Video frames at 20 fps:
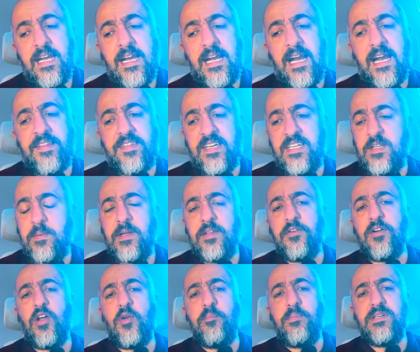and then depending
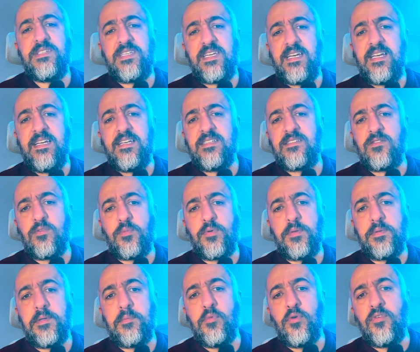on how busy it is, they'll
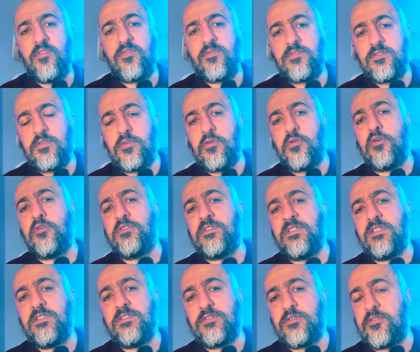probably move 2
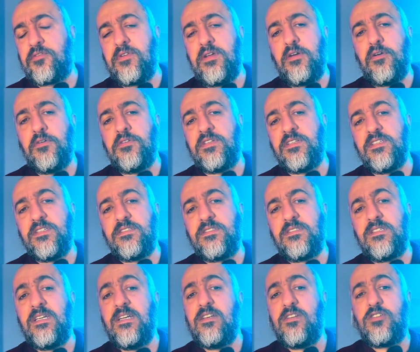gondolas or 3
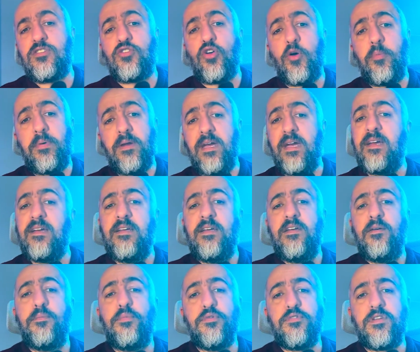gondolas, stop it,
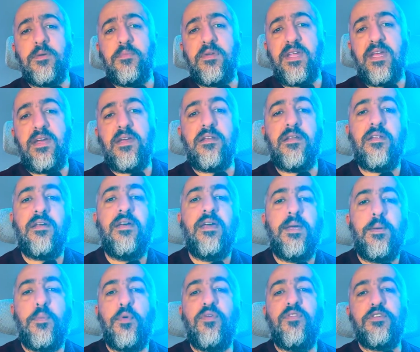put somebody in,
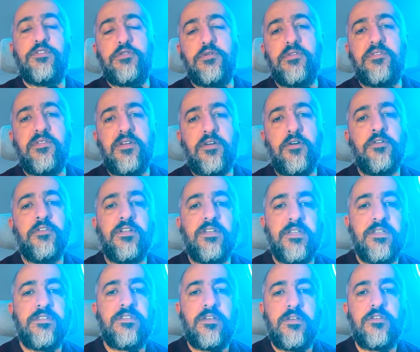move it 2 or 3
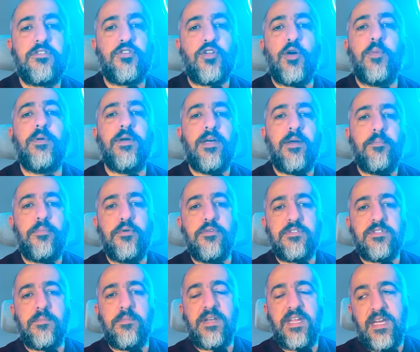gondolas, stop it, put
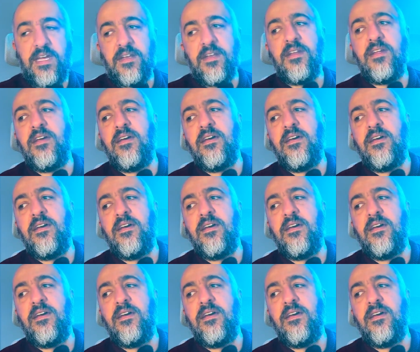somebody in,